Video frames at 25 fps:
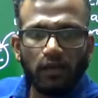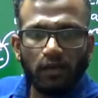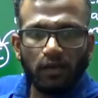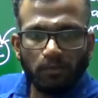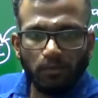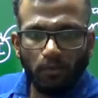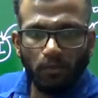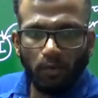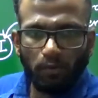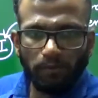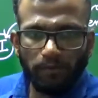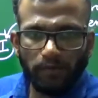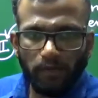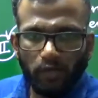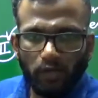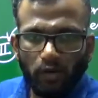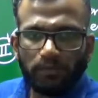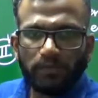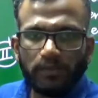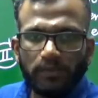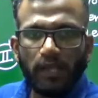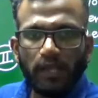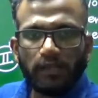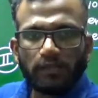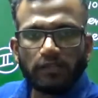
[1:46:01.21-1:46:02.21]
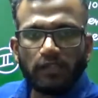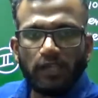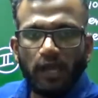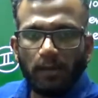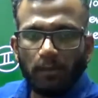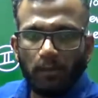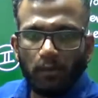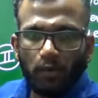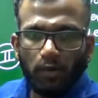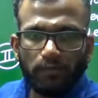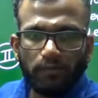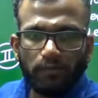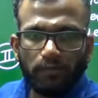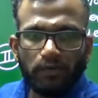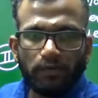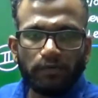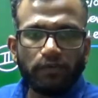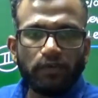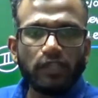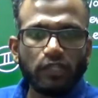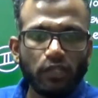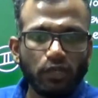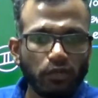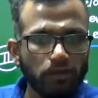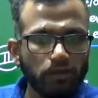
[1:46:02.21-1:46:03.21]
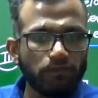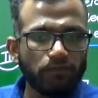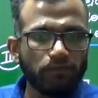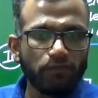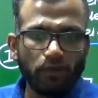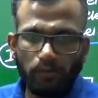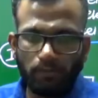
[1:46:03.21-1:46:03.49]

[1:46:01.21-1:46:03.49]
moving objects are moving with uniform